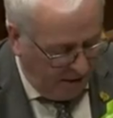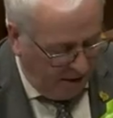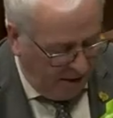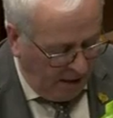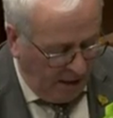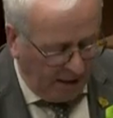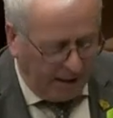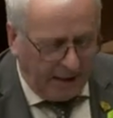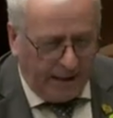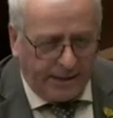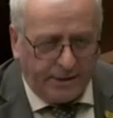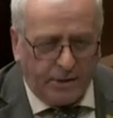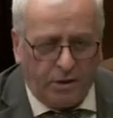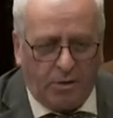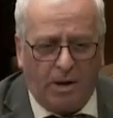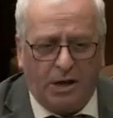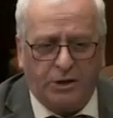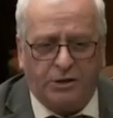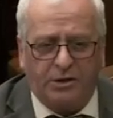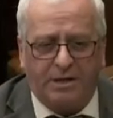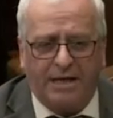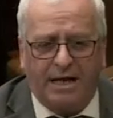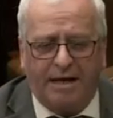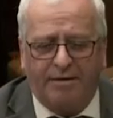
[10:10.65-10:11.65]
and I know
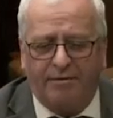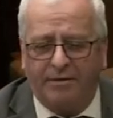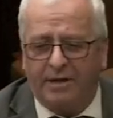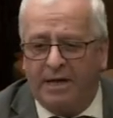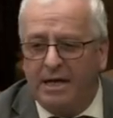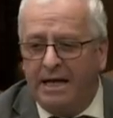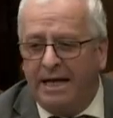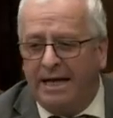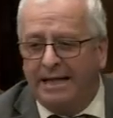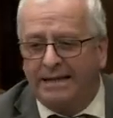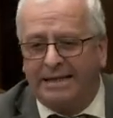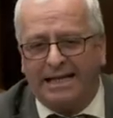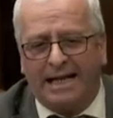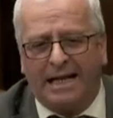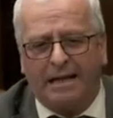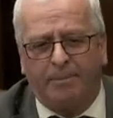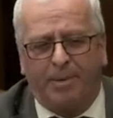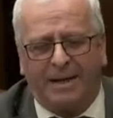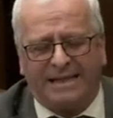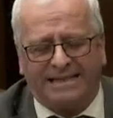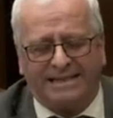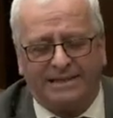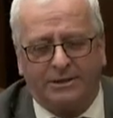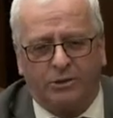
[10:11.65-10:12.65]
what you'd have in the little
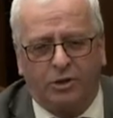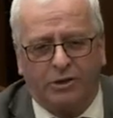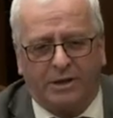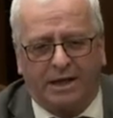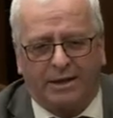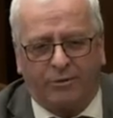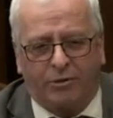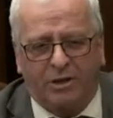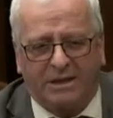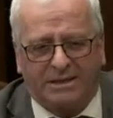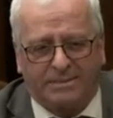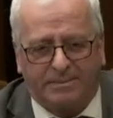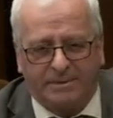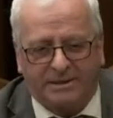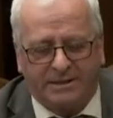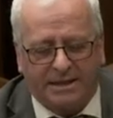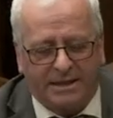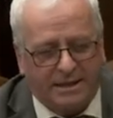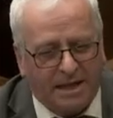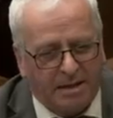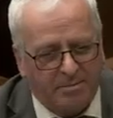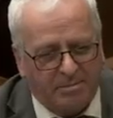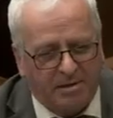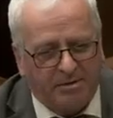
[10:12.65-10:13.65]
presents under the Christmas tree.
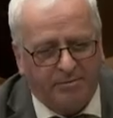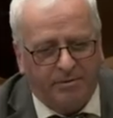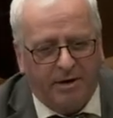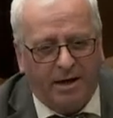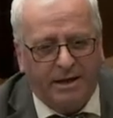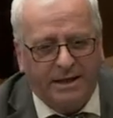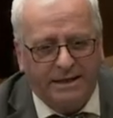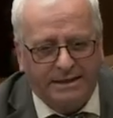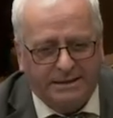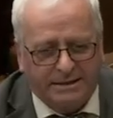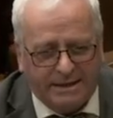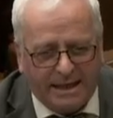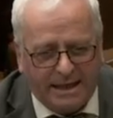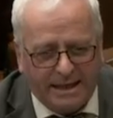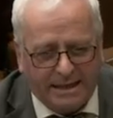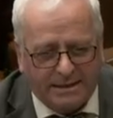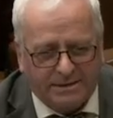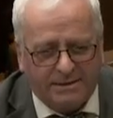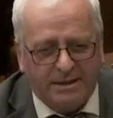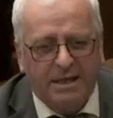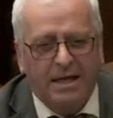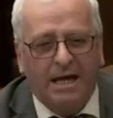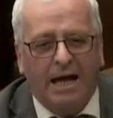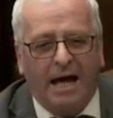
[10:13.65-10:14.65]
They'd be very scarce.